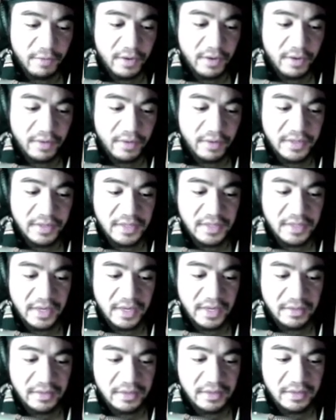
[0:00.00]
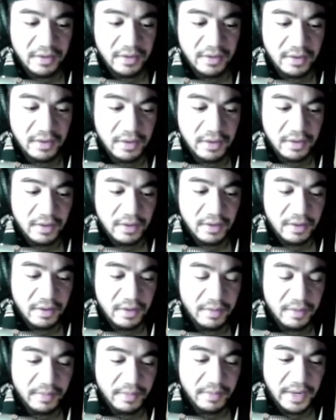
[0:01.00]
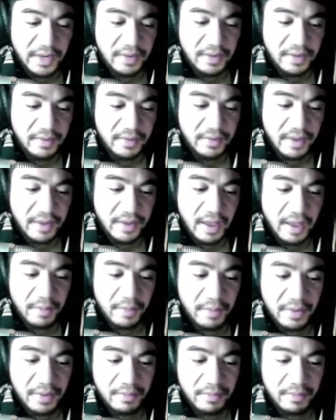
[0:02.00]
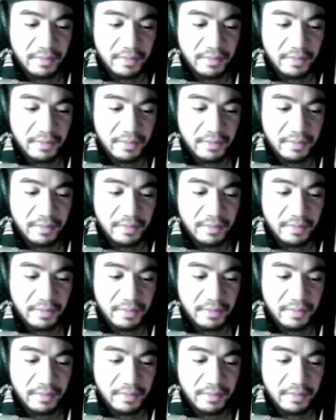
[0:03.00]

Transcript: all these things might happen,